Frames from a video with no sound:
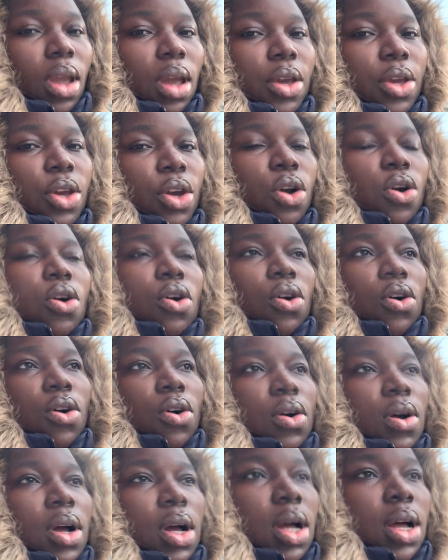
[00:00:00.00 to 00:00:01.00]

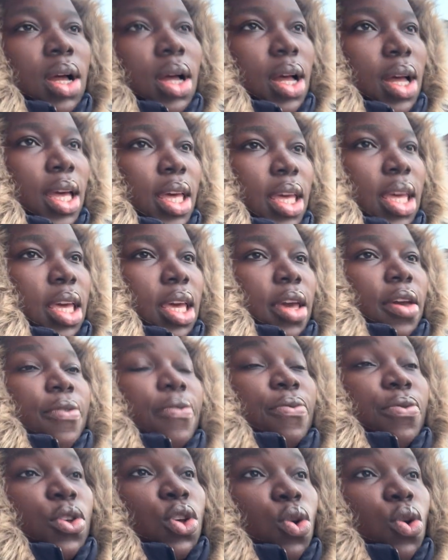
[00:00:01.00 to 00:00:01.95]
if